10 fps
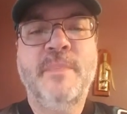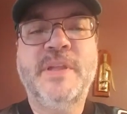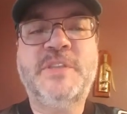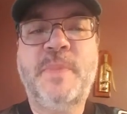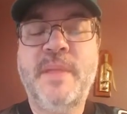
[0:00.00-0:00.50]

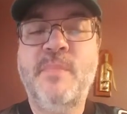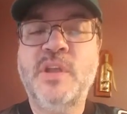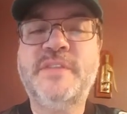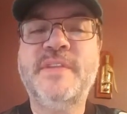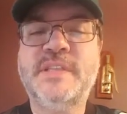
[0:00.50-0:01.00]
but spent
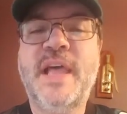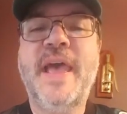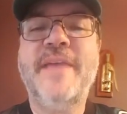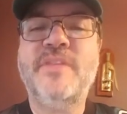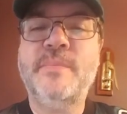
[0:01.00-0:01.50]
most of his
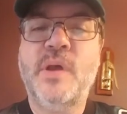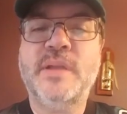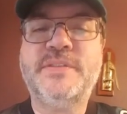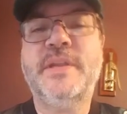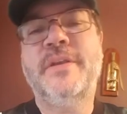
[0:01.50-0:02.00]
life in
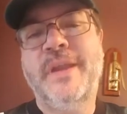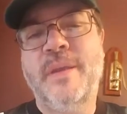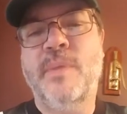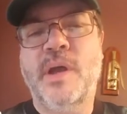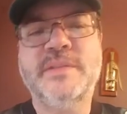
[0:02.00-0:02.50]
Boston or
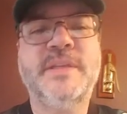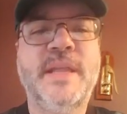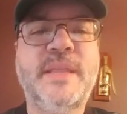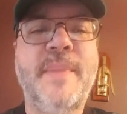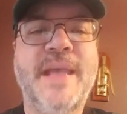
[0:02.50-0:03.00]
near Boston
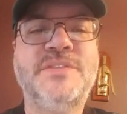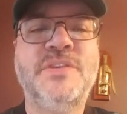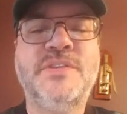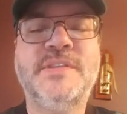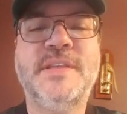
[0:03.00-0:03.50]
at the
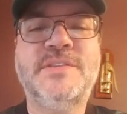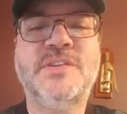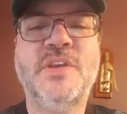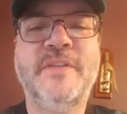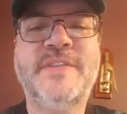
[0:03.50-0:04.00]
Massachusetts
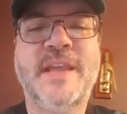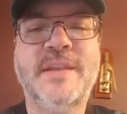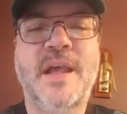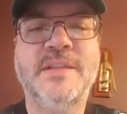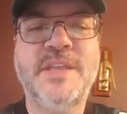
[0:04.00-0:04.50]
Institute of
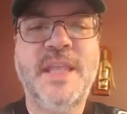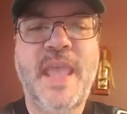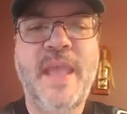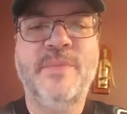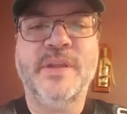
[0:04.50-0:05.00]
Technology in
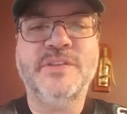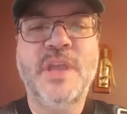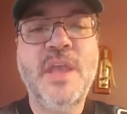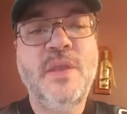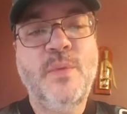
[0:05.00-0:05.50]
Cambridge.
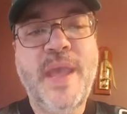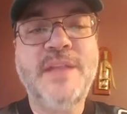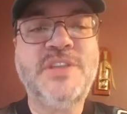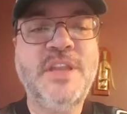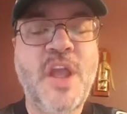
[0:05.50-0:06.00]
We
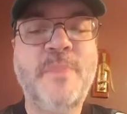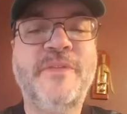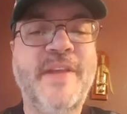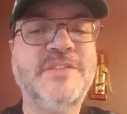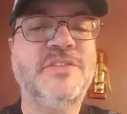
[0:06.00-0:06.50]
actually know
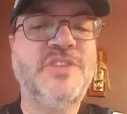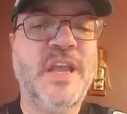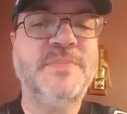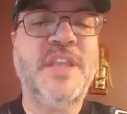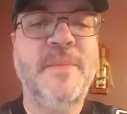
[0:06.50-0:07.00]
Professor
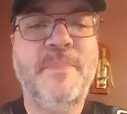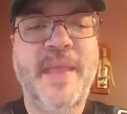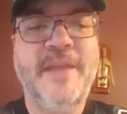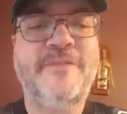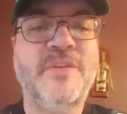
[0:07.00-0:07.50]
Chomsky a
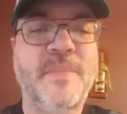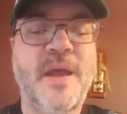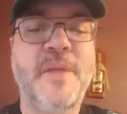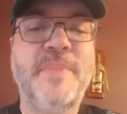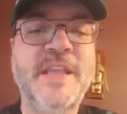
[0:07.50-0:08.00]
bit from
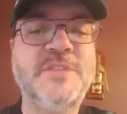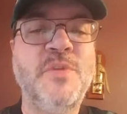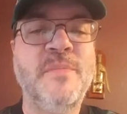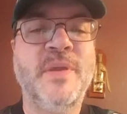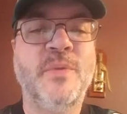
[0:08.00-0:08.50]
our peace
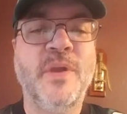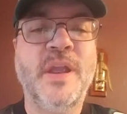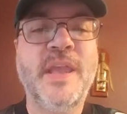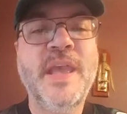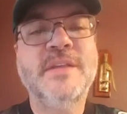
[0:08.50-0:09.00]
movement
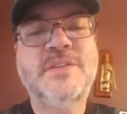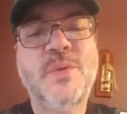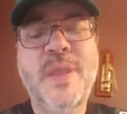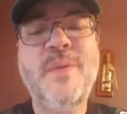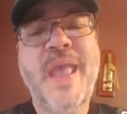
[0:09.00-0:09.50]
work, so
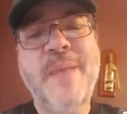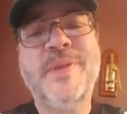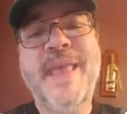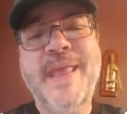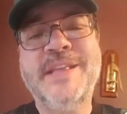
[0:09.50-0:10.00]
we were
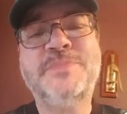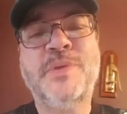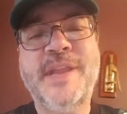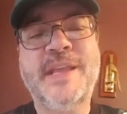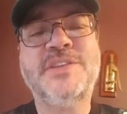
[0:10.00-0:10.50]
able to get his
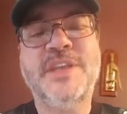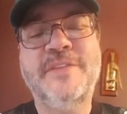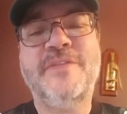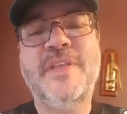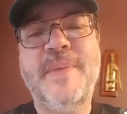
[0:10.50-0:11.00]

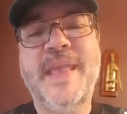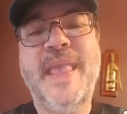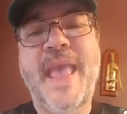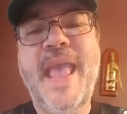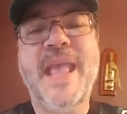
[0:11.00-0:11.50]
prediction for the big
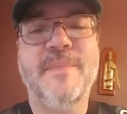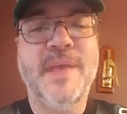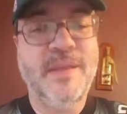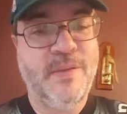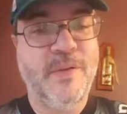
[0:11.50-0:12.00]

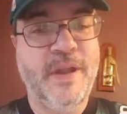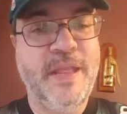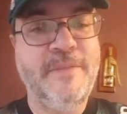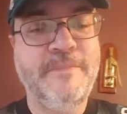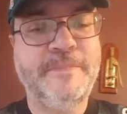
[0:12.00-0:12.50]
game.
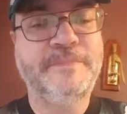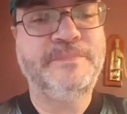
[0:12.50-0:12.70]
Gordon?